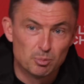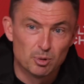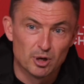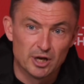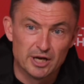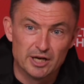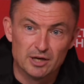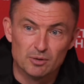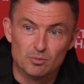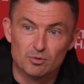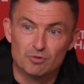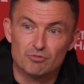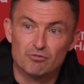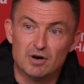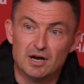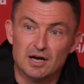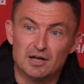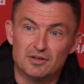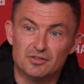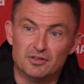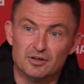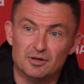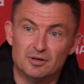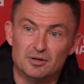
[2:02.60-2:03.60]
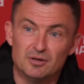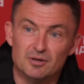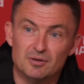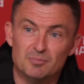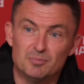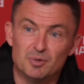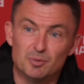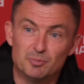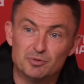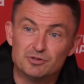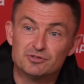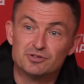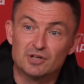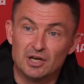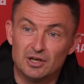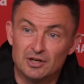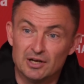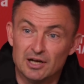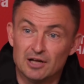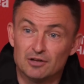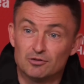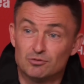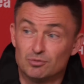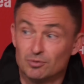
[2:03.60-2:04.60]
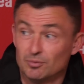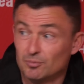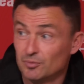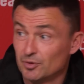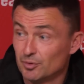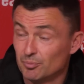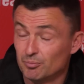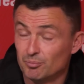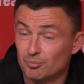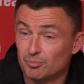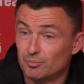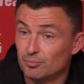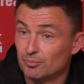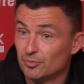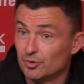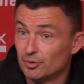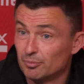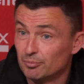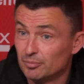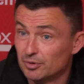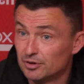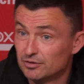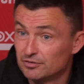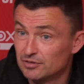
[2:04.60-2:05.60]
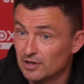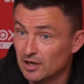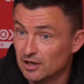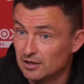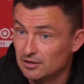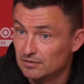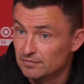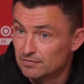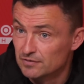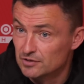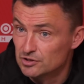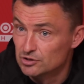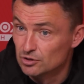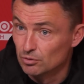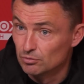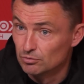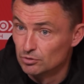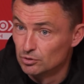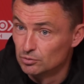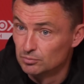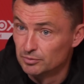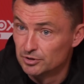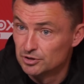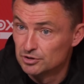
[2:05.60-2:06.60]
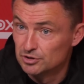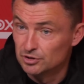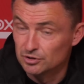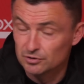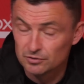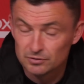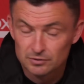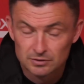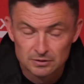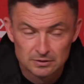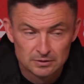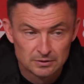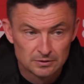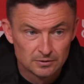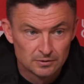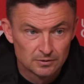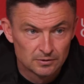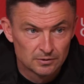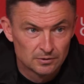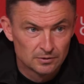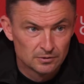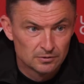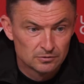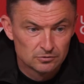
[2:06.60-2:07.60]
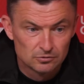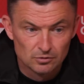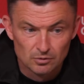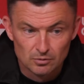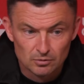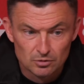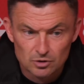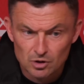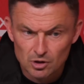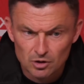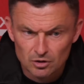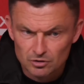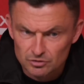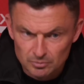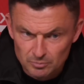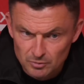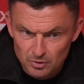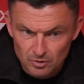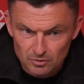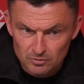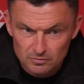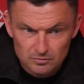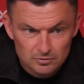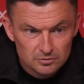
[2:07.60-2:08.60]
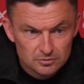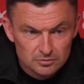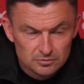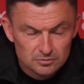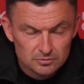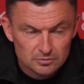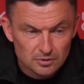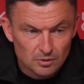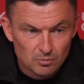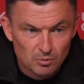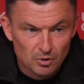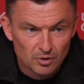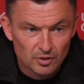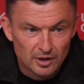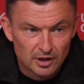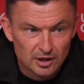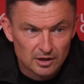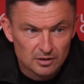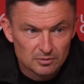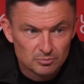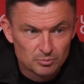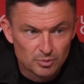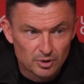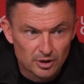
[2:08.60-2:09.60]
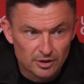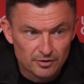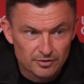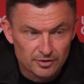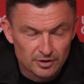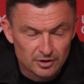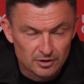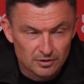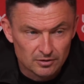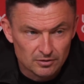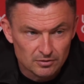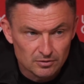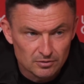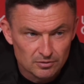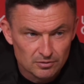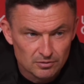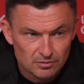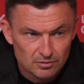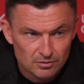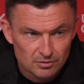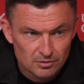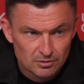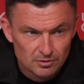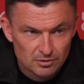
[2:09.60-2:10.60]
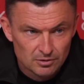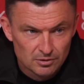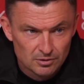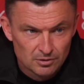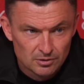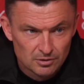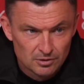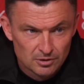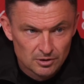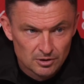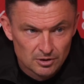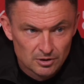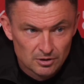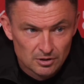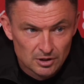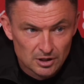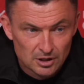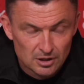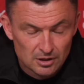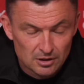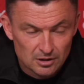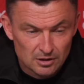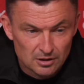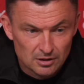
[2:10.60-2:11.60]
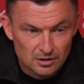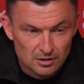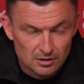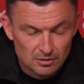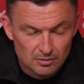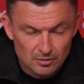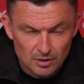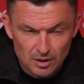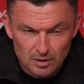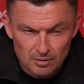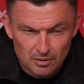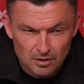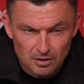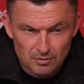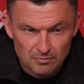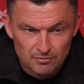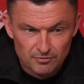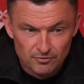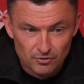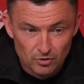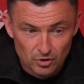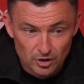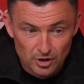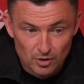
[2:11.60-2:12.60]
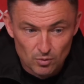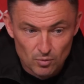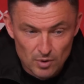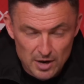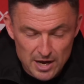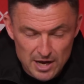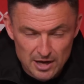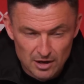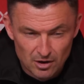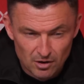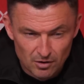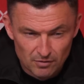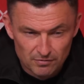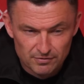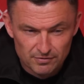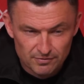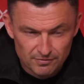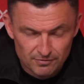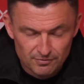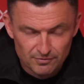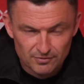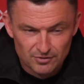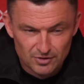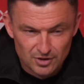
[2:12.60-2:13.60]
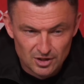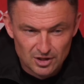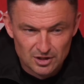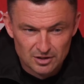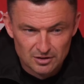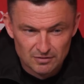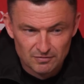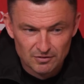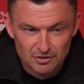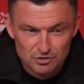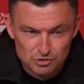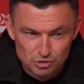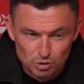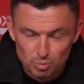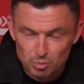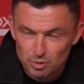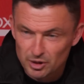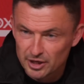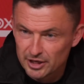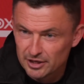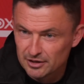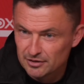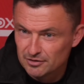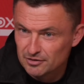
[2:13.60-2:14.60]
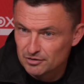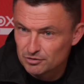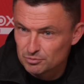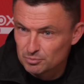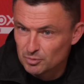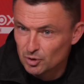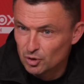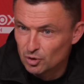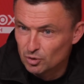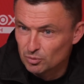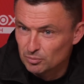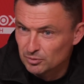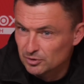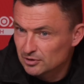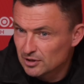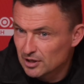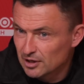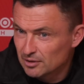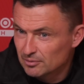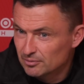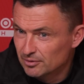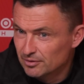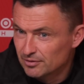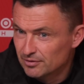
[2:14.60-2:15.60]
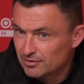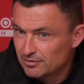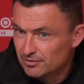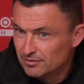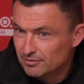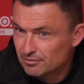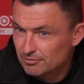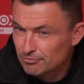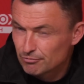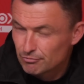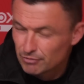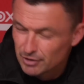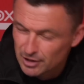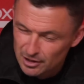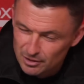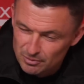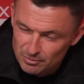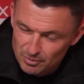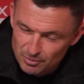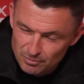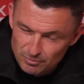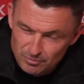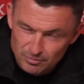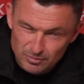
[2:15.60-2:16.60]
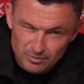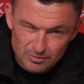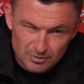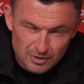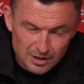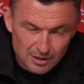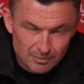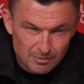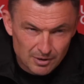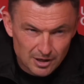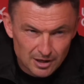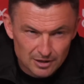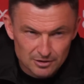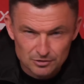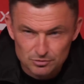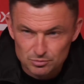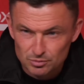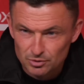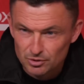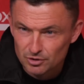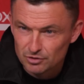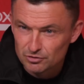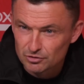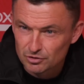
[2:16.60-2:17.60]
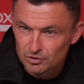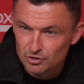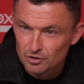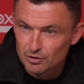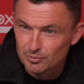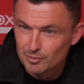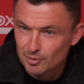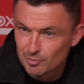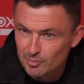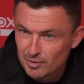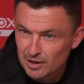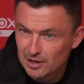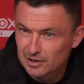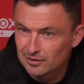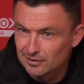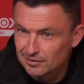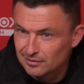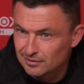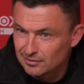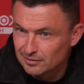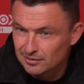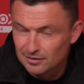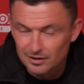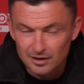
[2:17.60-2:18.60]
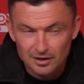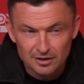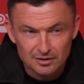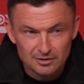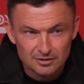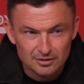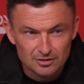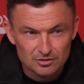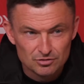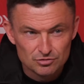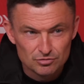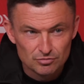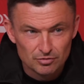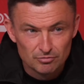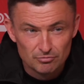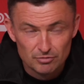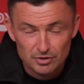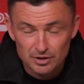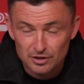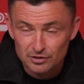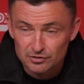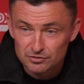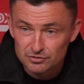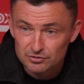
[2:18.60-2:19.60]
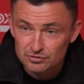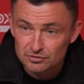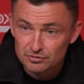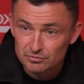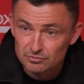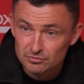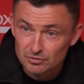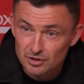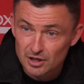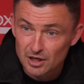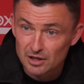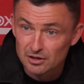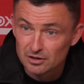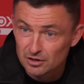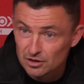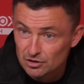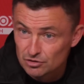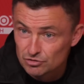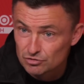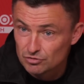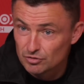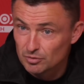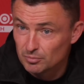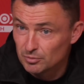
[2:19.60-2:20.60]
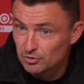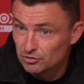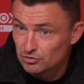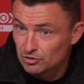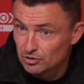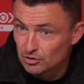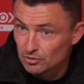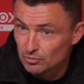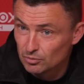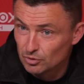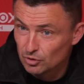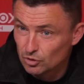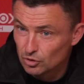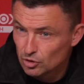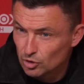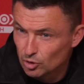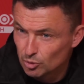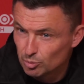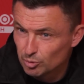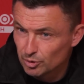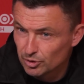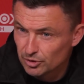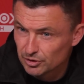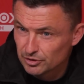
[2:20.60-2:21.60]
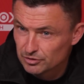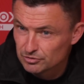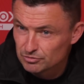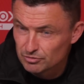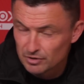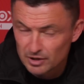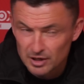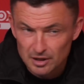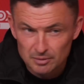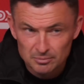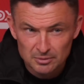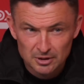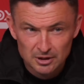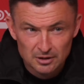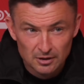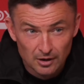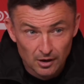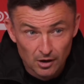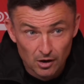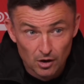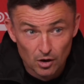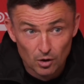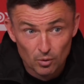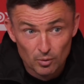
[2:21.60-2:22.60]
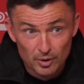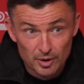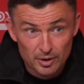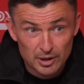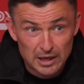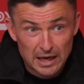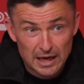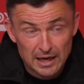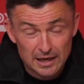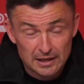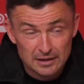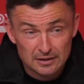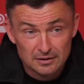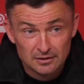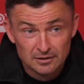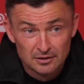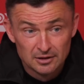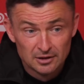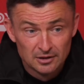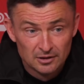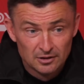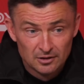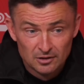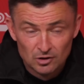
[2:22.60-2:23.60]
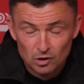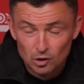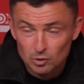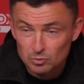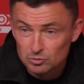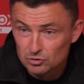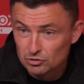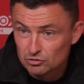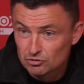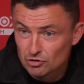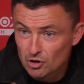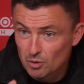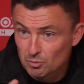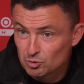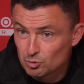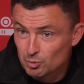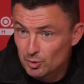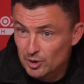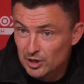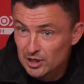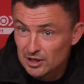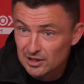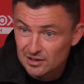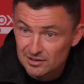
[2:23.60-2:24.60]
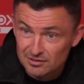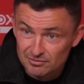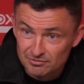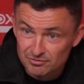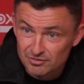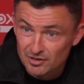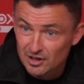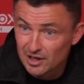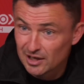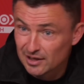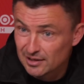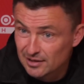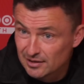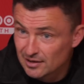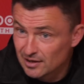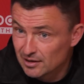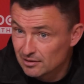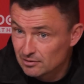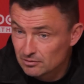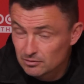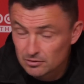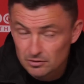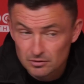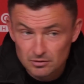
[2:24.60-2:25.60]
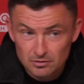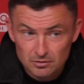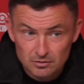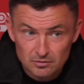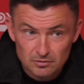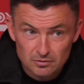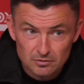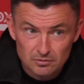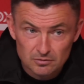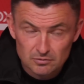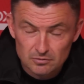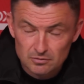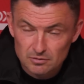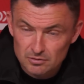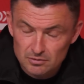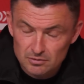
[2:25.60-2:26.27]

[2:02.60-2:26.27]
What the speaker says: player would rather me be saying that to them than be sat in a physio room injured. So of course I want that, but I think I'm fully aware of the individual player at this moment, like with Rian, how hard he's worked and coming back and getting an injury, Reece getting an injury, missing the World Cup and his rehab, Lowy getting up to top speed and flying, and then